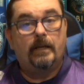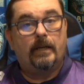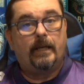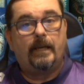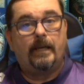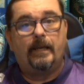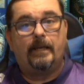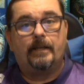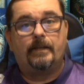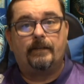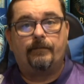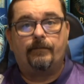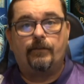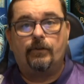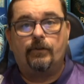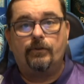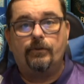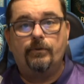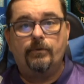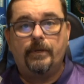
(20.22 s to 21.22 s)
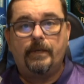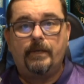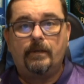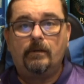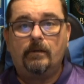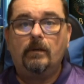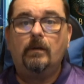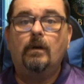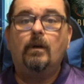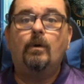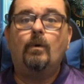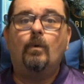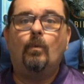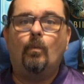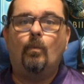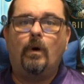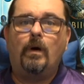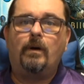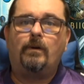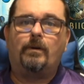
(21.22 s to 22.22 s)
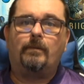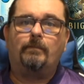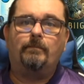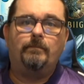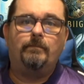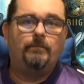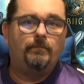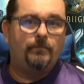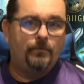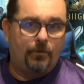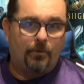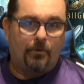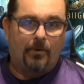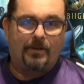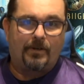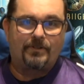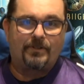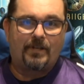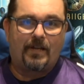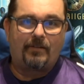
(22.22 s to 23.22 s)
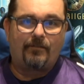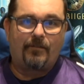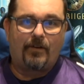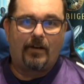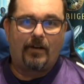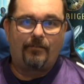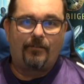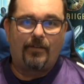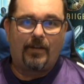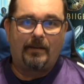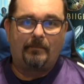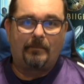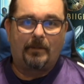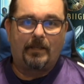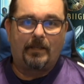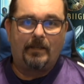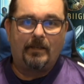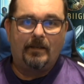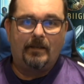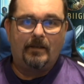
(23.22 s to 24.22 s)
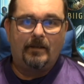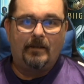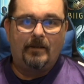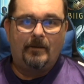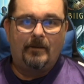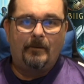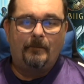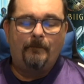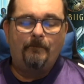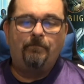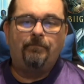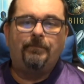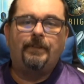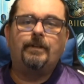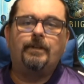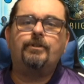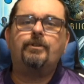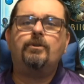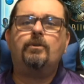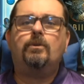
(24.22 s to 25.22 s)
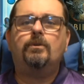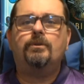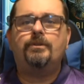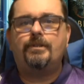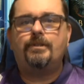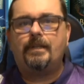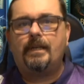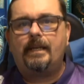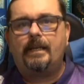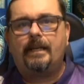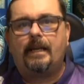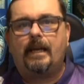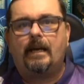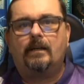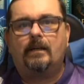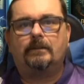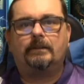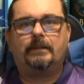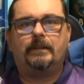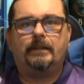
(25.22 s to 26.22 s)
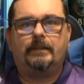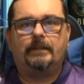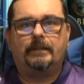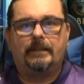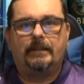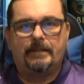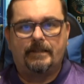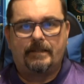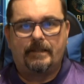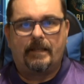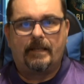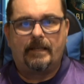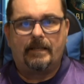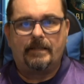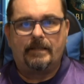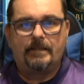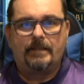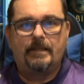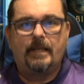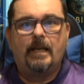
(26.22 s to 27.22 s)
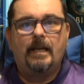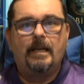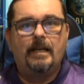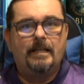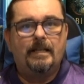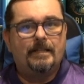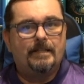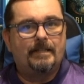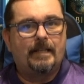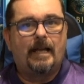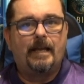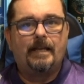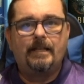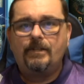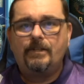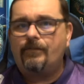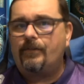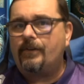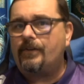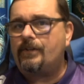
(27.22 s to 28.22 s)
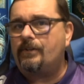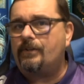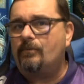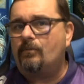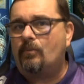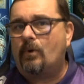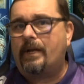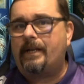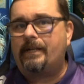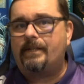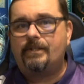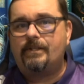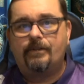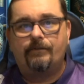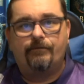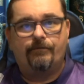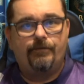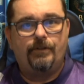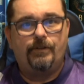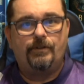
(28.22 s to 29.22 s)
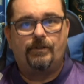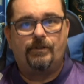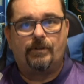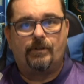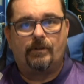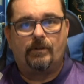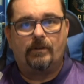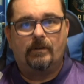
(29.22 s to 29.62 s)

And if you're new here, welcome to our Sci-Fi family. There's an old saying out there that says, science fiction writes the future.